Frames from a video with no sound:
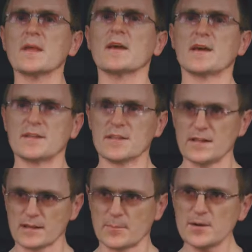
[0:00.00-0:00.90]
Hit the
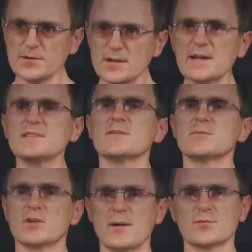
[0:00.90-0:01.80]
like button and
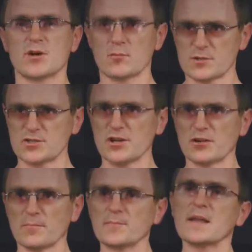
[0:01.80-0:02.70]
subscribe to our
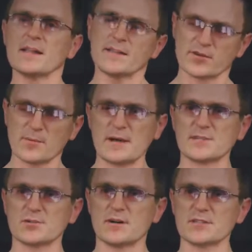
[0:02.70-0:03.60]
channel. Leave
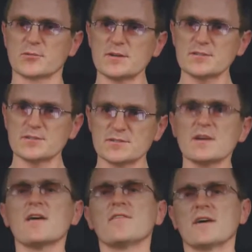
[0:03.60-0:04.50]
comments to ask questions.
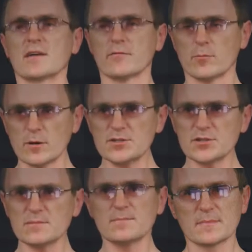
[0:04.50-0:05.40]
Thank you for
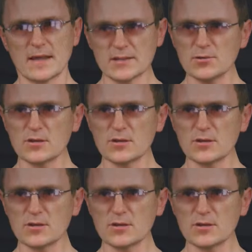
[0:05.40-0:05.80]
watching and good